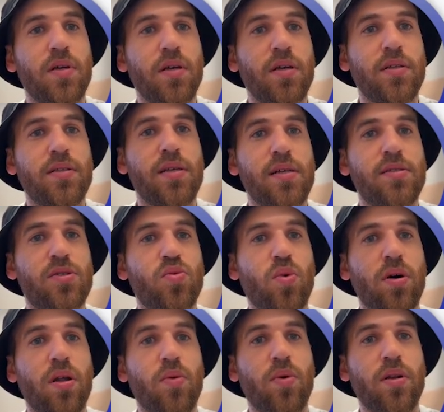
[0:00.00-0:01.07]
and that's
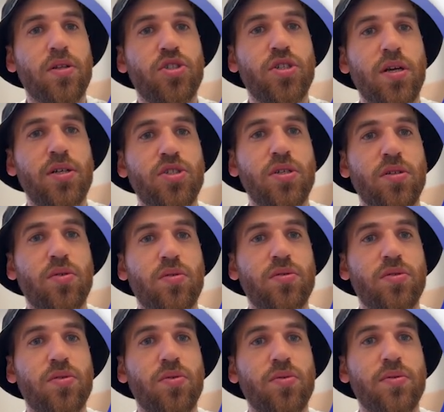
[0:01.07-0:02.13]
what I want to change. And
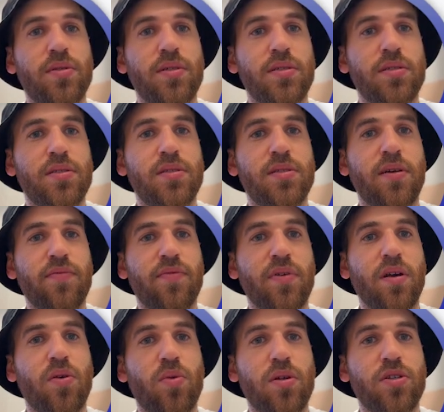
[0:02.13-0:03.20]
also this is something
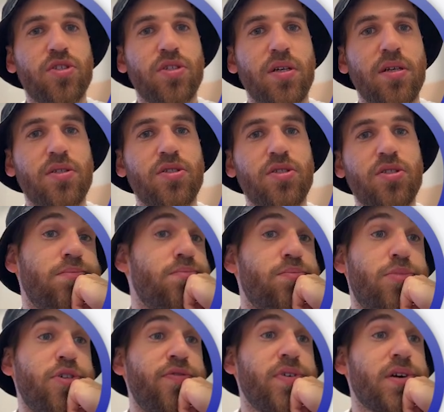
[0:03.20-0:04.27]
I want to change.
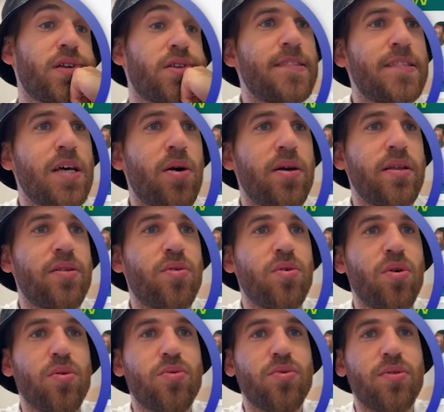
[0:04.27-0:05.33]
Perfect. Now I need to
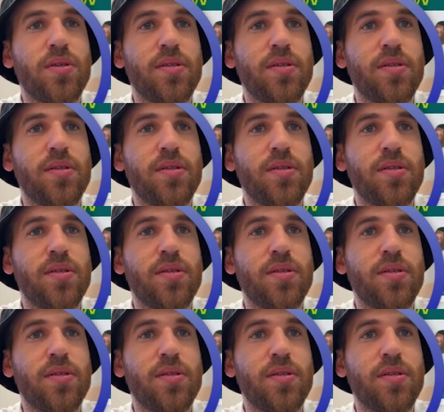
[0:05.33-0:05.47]
go to the